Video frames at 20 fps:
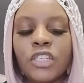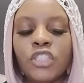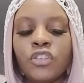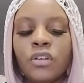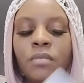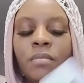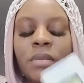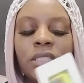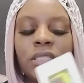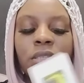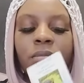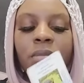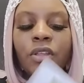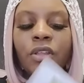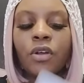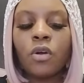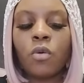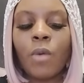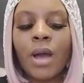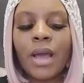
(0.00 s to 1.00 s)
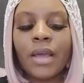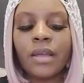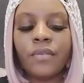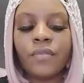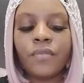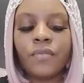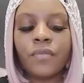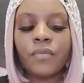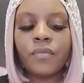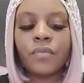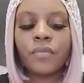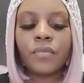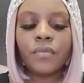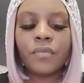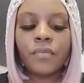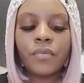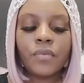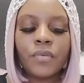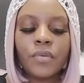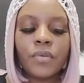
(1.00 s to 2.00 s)
you're meant to be their wife.
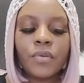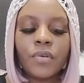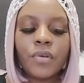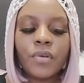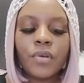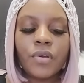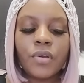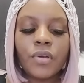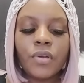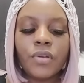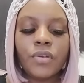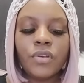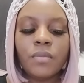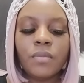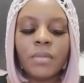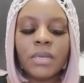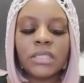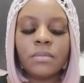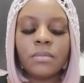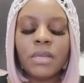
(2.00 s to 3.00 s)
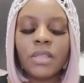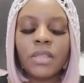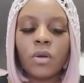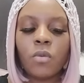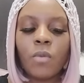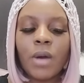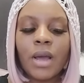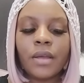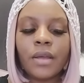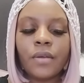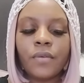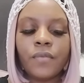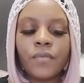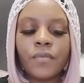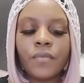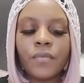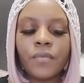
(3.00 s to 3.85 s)
You're meant to be their wife.